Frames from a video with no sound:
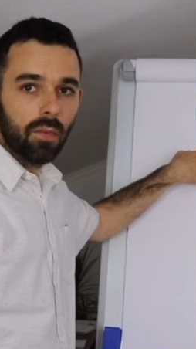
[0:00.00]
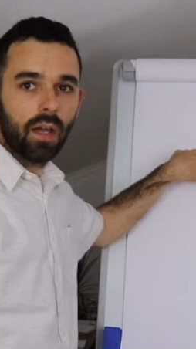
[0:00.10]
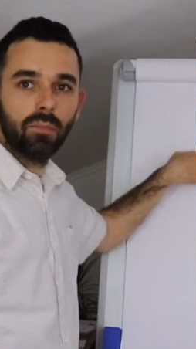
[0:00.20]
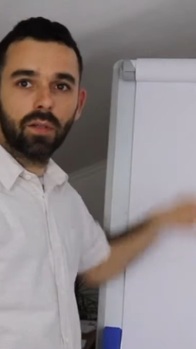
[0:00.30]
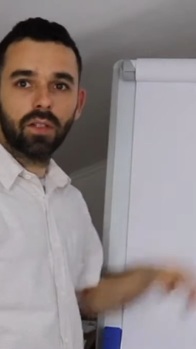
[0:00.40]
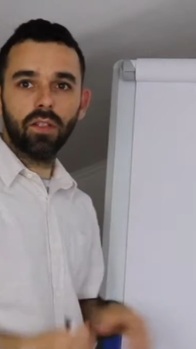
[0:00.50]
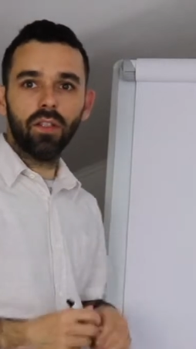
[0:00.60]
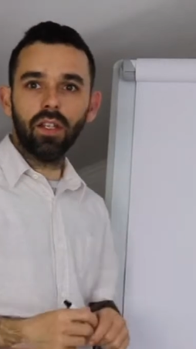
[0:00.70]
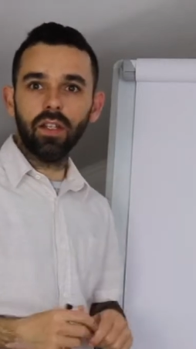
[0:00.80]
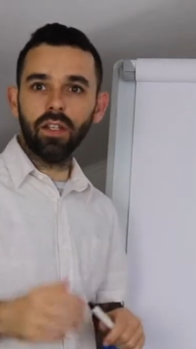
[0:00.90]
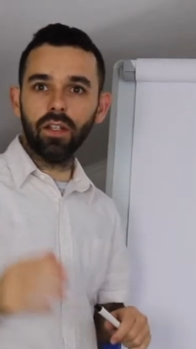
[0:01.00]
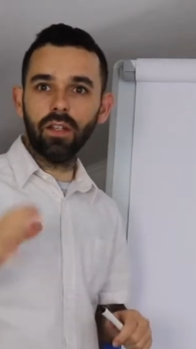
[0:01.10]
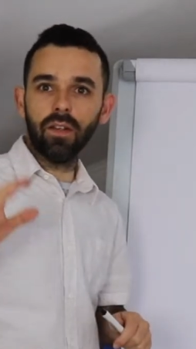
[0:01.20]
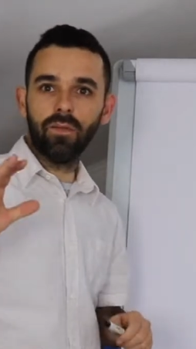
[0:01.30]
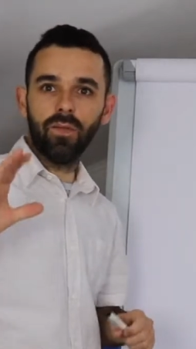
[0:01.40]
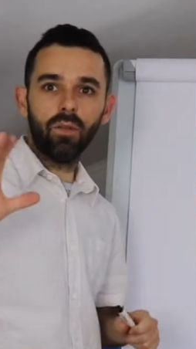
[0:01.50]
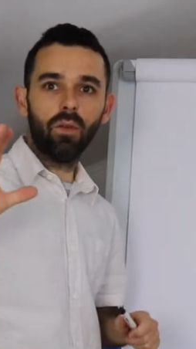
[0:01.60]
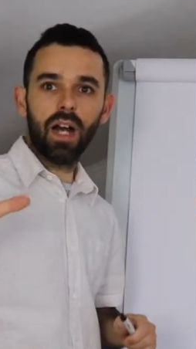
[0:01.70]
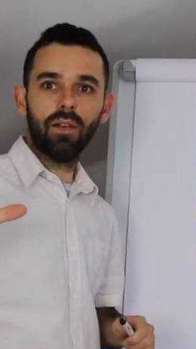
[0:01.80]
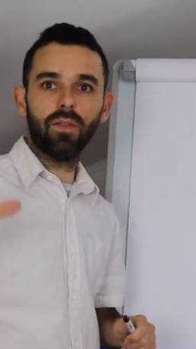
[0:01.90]
If you
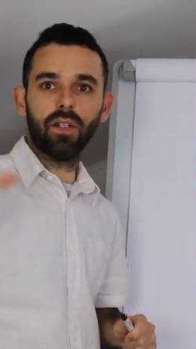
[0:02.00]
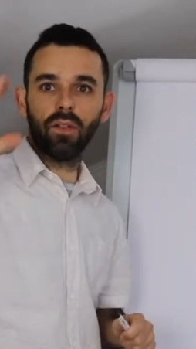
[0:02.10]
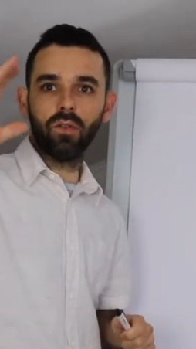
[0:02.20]
don't have a